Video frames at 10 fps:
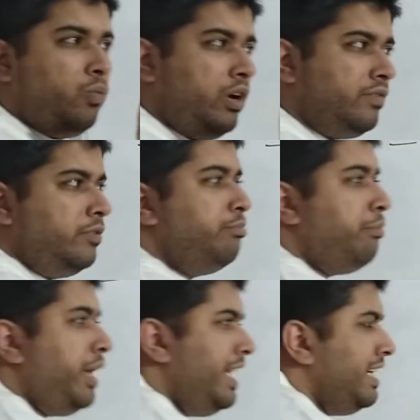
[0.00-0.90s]
one of the
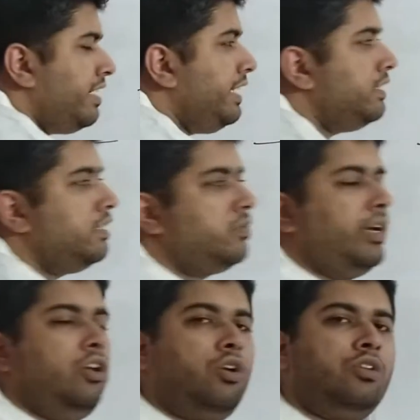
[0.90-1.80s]
main
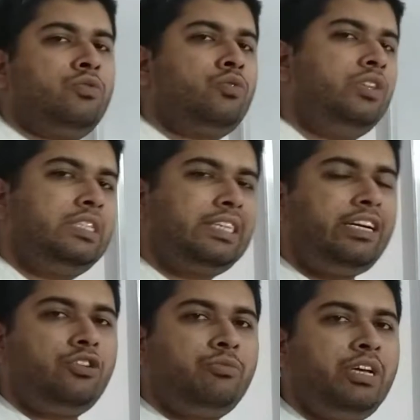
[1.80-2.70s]
reasons why a lot of students
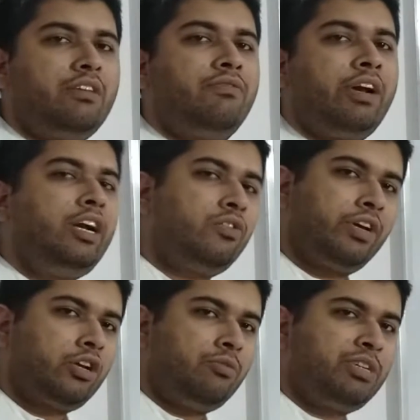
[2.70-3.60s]
tend to be afraid
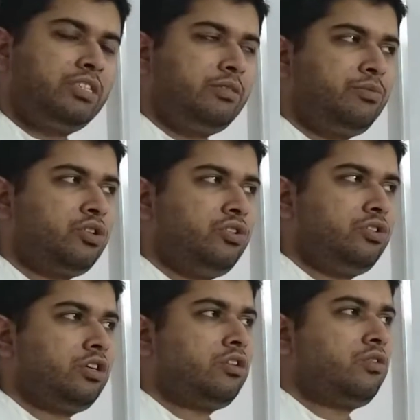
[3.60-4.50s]
of economics is
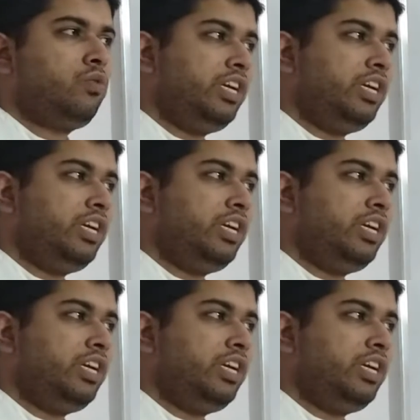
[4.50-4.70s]
because the